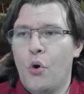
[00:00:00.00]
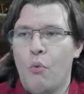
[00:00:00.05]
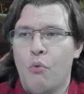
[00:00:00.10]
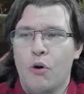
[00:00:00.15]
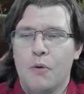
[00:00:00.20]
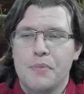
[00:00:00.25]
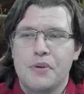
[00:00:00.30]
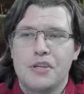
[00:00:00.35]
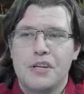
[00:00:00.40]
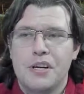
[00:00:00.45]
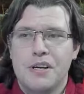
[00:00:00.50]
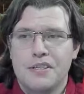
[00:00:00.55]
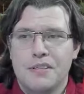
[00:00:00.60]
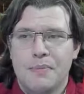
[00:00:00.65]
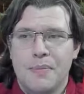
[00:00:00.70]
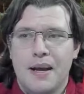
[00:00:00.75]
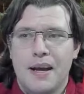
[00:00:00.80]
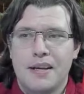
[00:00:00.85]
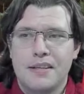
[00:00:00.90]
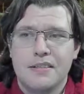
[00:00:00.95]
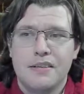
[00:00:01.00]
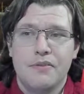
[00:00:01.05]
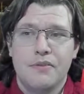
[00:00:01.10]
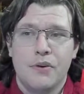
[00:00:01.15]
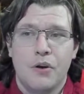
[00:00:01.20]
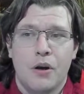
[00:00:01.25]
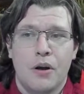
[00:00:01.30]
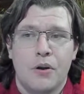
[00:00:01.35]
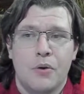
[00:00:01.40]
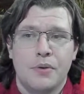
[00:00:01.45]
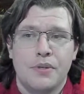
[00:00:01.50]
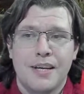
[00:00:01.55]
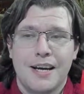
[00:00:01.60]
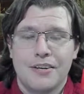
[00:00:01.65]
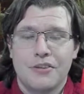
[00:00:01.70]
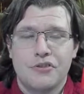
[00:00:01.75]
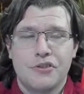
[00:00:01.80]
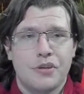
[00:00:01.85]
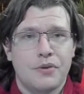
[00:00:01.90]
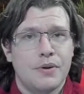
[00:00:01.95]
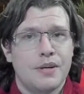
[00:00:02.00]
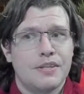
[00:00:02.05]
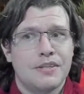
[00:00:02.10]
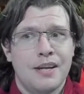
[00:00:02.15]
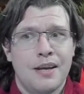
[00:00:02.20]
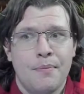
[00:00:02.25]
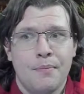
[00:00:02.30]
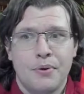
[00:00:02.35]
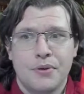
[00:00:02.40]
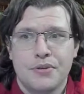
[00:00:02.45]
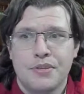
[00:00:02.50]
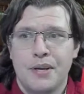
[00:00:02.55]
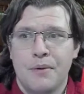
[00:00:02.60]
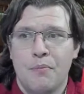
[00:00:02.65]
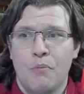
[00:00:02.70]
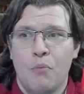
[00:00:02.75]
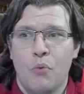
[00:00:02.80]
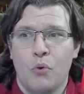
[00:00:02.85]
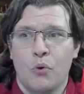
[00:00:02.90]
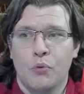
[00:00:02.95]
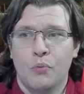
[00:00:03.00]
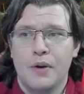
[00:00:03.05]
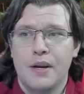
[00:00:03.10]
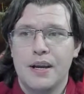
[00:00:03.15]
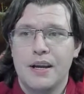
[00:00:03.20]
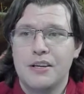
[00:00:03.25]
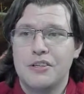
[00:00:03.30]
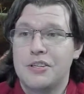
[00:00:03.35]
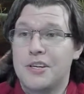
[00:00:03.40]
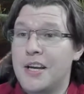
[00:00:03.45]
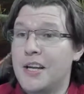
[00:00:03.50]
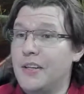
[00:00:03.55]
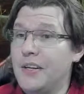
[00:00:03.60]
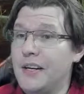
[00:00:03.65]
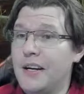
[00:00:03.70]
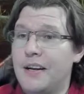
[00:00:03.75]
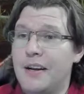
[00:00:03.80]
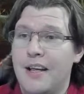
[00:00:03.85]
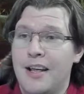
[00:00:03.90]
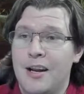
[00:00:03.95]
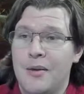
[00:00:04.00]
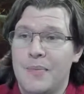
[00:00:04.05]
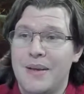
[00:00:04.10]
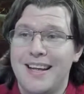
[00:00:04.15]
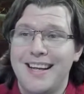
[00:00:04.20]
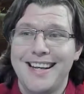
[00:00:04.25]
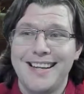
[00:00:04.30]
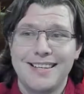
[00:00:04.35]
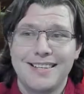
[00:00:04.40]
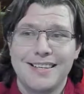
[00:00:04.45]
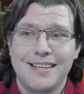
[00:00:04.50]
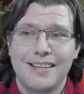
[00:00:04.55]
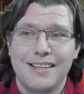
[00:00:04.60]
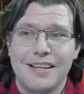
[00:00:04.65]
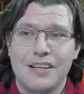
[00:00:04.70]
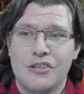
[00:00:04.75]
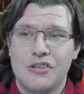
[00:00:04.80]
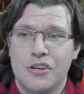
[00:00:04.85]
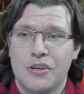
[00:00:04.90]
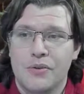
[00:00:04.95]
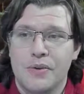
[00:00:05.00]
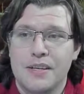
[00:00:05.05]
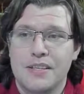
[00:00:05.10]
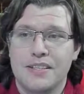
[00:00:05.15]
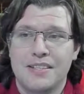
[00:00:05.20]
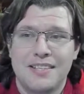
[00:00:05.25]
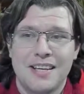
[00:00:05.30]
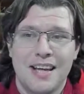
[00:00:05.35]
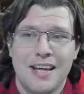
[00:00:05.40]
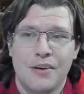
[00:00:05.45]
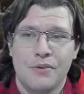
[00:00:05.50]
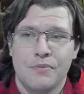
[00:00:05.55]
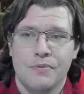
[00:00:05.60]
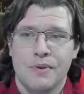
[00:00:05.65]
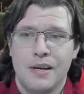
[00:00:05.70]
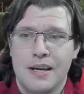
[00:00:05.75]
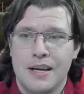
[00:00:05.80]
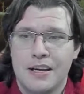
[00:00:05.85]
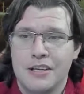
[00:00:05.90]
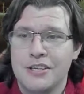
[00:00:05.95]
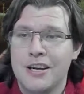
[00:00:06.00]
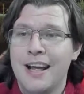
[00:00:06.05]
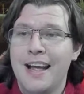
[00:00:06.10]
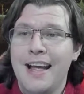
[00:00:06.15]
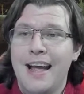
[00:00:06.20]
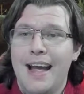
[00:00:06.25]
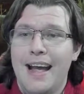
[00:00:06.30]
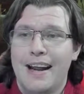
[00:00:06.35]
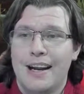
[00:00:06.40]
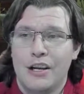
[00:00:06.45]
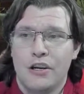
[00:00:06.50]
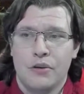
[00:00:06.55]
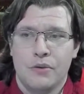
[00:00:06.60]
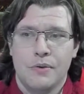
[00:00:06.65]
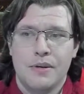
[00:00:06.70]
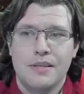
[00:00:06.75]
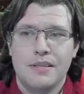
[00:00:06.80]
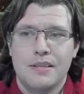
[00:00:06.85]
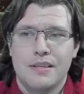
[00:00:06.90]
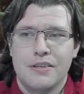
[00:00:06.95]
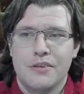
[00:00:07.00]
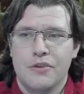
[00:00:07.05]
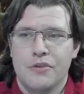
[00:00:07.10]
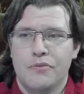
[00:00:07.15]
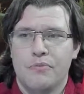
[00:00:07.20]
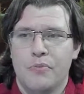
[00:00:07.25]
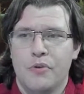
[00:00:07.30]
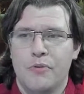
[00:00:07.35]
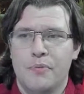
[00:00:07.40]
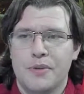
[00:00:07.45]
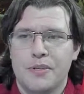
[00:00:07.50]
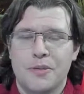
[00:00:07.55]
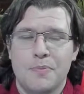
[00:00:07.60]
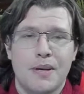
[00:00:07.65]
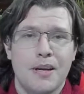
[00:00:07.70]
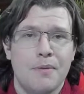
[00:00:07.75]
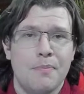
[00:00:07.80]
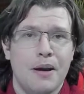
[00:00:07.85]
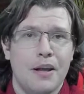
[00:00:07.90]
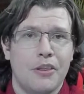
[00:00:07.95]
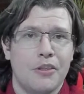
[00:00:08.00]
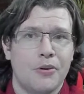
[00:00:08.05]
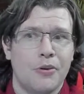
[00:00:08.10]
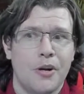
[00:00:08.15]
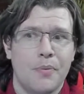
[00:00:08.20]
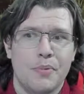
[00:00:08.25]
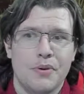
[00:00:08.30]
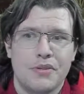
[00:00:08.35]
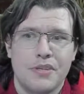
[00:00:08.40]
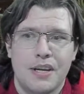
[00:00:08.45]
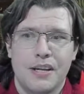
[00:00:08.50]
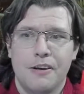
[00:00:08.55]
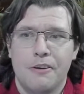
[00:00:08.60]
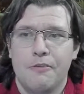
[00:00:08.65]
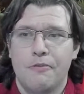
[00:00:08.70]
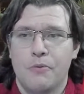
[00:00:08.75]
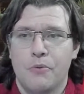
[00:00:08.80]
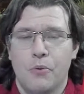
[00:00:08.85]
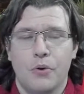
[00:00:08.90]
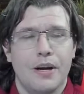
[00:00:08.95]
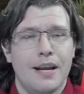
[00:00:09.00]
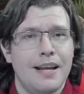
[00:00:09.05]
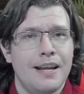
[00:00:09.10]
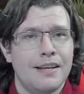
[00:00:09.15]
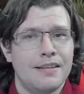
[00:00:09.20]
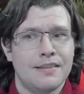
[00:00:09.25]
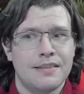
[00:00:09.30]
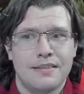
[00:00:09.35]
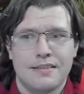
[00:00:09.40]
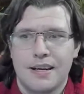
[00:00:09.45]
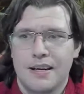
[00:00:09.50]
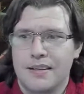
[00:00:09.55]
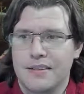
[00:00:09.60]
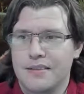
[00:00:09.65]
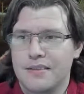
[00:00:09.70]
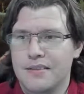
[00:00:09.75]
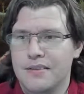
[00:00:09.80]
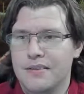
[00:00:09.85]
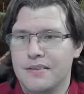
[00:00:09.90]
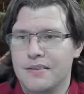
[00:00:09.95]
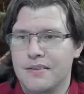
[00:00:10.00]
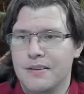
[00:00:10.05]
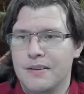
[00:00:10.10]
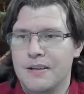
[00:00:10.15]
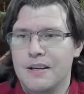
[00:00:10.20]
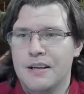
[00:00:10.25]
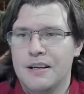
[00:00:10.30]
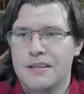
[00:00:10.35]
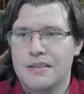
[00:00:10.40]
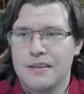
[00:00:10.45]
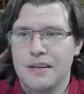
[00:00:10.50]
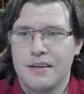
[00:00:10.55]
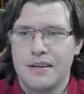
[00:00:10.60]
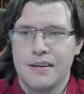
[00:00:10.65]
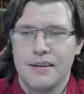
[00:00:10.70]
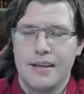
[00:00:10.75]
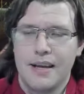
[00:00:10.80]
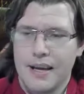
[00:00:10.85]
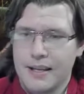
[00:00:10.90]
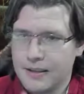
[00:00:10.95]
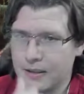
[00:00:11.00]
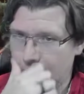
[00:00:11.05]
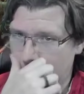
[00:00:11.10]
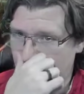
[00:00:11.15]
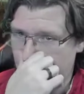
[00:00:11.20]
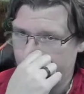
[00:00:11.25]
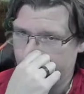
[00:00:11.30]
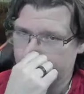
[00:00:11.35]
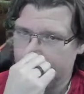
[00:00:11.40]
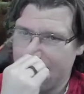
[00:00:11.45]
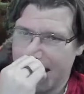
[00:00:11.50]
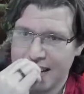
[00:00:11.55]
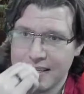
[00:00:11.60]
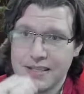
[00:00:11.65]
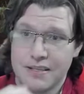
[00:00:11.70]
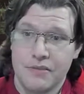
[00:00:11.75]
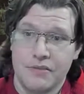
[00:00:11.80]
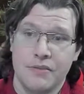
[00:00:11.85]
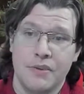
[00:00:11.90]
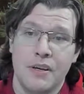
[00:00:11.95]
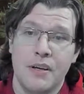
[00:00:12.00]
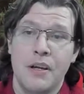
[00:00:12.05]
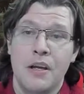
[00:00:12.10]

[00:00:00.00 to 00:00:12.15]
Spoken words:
War Machine is a passive. Your auto attacks generate 10% more rage. Killing an enemy instantly generates 10 rage and increases your movement speed by 30% for 8 seconds. Sudden Death, passive.